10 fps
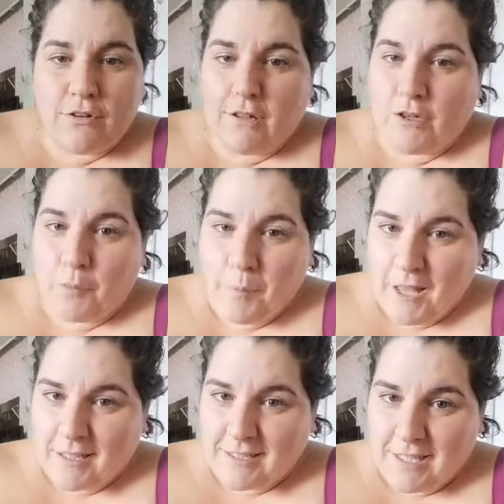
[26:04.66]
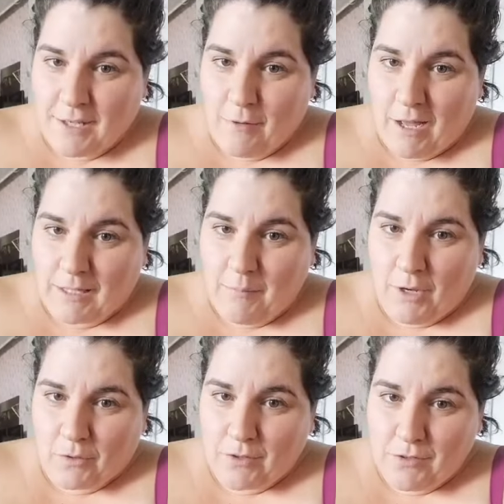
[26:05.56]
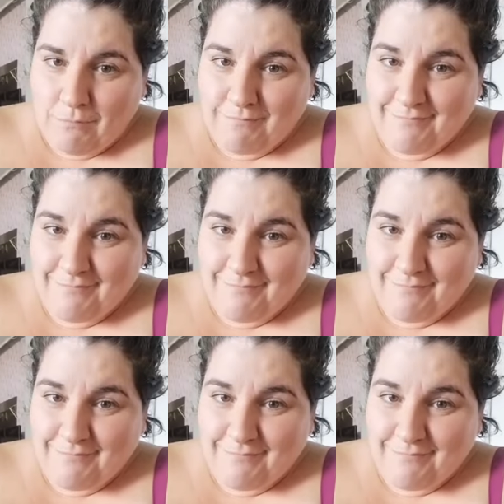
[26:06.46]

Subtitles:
and your pets see you at the most?